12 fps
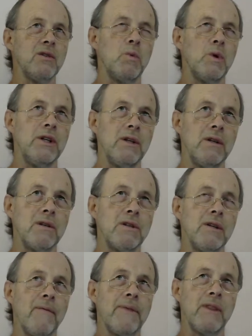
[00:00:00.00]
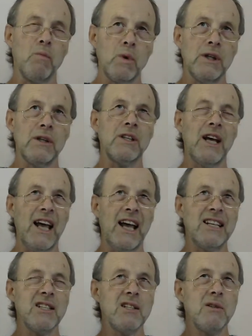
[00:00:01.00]
world
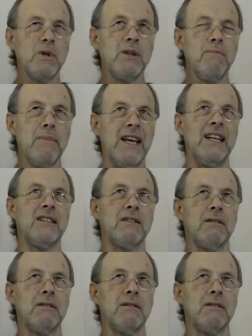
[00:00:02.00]
has to admit